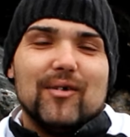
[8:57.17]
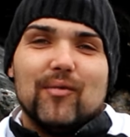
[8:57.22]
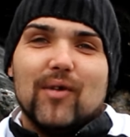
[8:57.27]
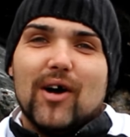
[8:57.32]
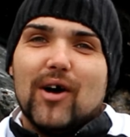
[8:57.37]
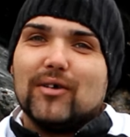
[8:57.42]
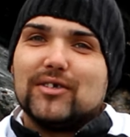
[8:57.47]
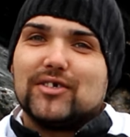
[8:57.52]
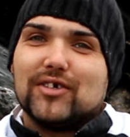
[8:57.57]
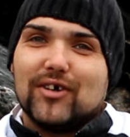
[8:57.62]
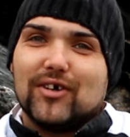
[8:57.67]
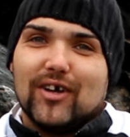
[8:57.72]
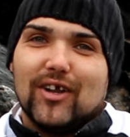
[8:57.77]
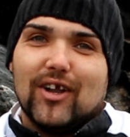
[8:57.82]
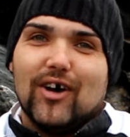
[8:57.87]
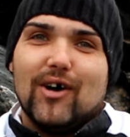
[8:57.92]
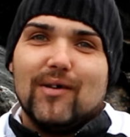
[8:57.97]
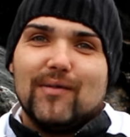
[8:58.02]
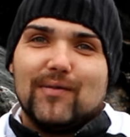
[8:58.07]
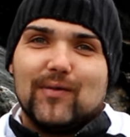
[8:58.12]
Well, it took a
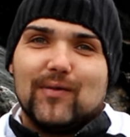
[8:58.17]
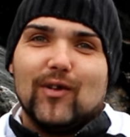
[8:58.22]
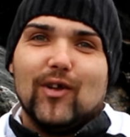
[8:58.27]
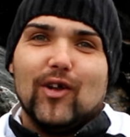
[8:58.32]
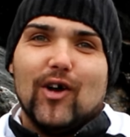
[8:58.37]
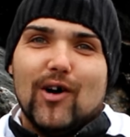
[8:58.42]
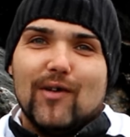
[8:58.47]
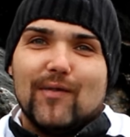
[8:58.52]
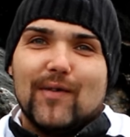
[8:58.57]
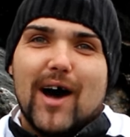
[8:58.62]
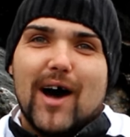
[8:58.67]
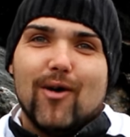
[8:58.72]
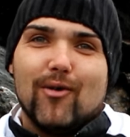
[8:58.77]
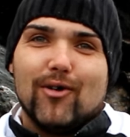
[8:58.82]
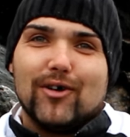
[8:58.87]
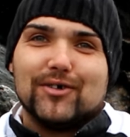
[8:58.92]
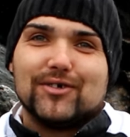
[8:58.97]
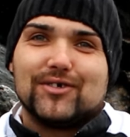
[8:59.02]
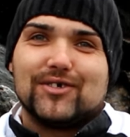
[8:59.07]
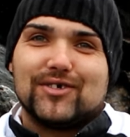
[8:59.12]
lot of
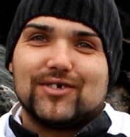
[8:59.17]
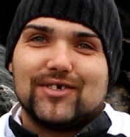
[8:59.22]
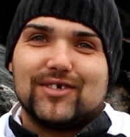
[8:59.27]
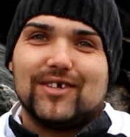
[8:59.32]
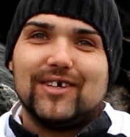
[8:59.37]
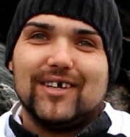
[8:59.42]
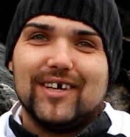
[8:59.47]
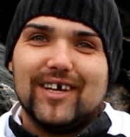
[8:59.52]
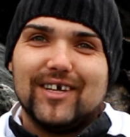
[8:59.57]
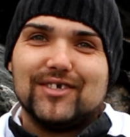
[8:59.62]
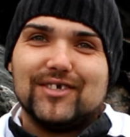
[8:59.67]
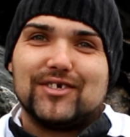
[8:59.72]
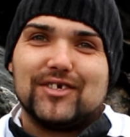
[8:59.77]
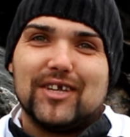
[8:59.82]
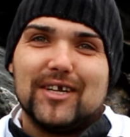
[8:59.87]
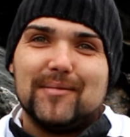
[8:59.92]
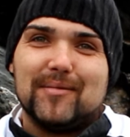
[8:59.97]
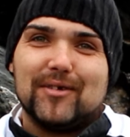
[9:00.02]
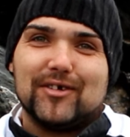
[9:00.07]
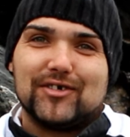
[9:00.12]
hours and
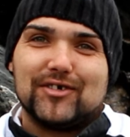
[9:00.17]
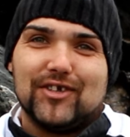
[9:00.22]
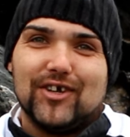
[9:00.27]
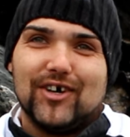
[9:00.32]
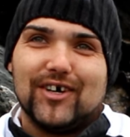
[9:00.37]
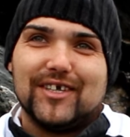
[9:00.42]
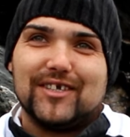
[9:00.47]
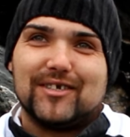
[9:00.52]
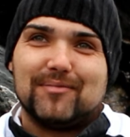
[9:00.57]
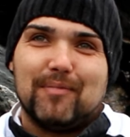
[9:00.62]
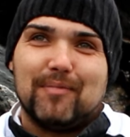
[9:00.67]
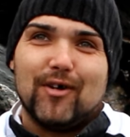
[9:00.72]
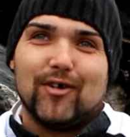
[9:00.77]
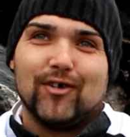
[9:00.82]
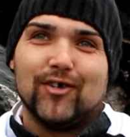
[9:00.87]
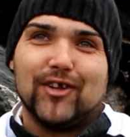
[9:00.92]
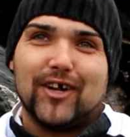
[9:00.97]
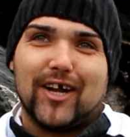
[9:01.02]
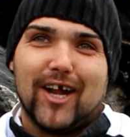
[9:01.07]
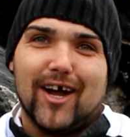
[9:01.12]
sleepless nights,
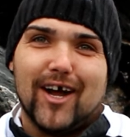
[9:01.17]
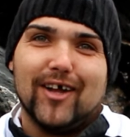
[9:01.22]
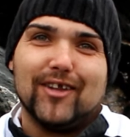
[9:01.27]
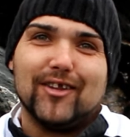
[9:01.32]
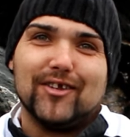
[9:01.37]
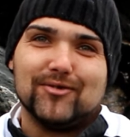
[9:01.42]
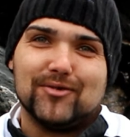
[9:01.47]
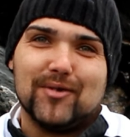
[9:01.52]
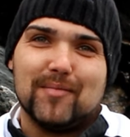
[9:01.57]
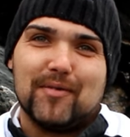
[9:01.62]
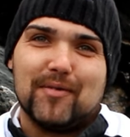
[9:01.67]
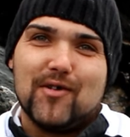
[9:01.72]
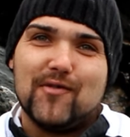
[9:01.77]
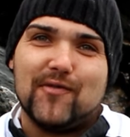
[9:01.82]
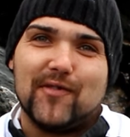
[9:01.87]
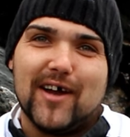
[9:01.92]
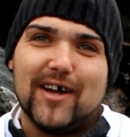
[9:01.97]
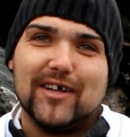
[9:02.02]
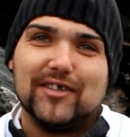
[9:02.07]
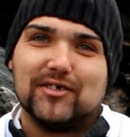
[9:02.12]
burning the candles at
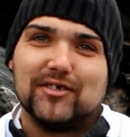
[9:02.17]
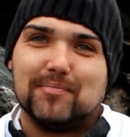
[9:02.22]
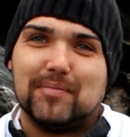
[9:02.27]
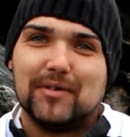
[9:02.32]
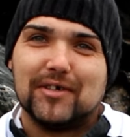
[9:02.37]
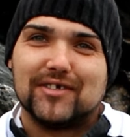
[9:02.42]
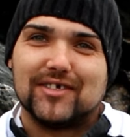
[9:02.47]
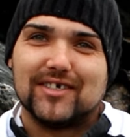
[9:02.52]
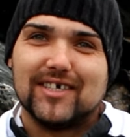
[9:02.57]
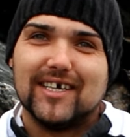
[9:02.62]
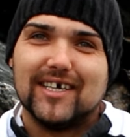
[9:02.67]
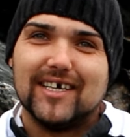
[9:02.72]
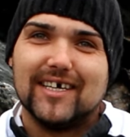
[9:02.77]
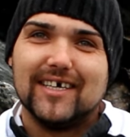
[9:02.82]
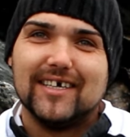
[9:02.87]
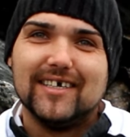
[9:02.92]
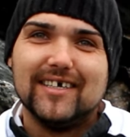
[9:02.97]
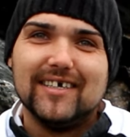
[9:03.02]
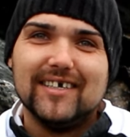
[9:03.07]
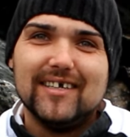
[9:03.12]
both ends, but
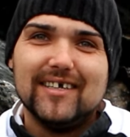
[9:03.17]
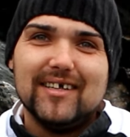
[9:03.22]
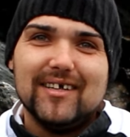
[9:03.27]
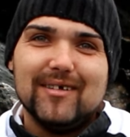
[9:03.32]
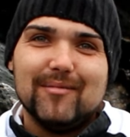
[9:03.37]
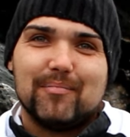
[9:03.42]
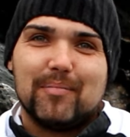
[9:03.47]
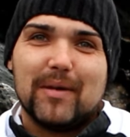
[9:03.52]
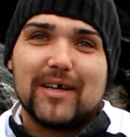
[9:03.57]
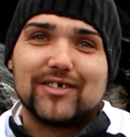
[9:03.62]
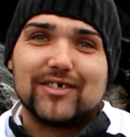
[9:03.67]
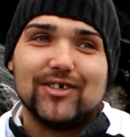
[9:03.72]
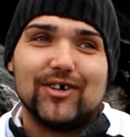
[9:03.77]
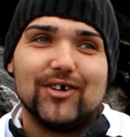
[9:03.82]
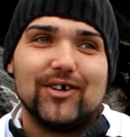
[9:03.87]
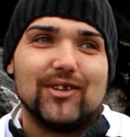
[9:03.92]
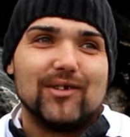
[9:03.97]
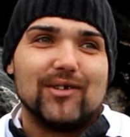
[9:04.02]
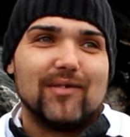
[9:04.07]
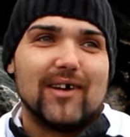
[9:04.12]
best
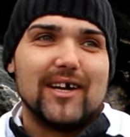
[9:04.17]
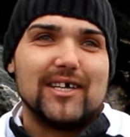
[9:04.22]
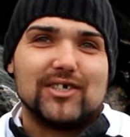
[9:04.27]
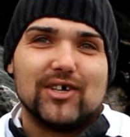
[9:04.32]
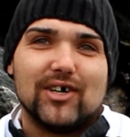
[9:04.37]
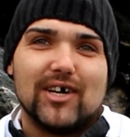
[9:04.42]
night on the rays